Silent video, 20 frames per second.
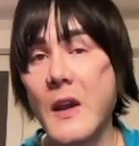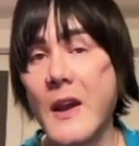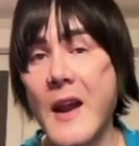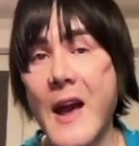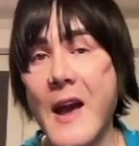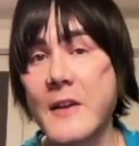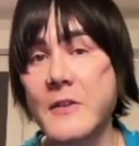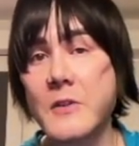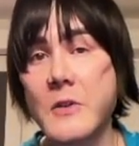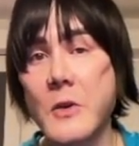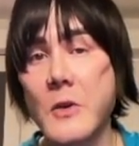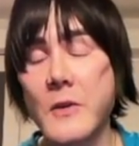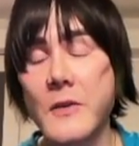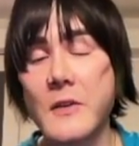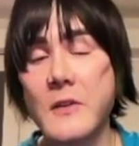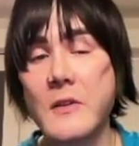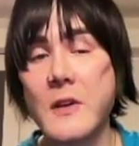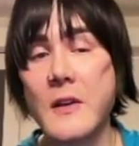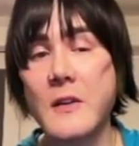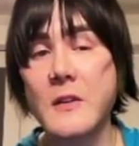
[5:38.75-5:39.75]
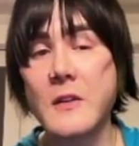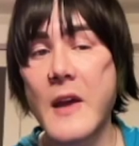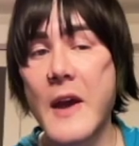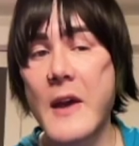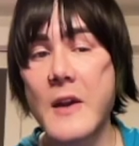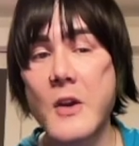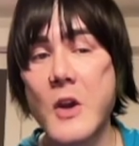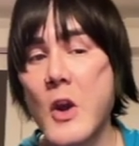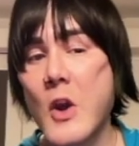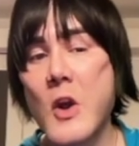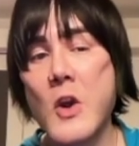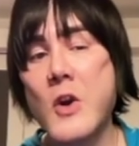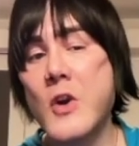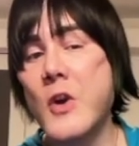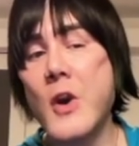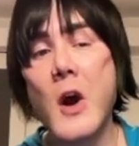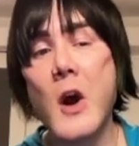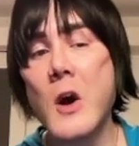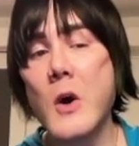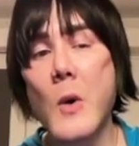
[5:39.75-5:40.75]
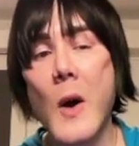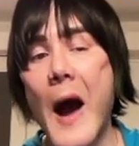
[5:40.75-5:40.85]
asshole in the sense that no,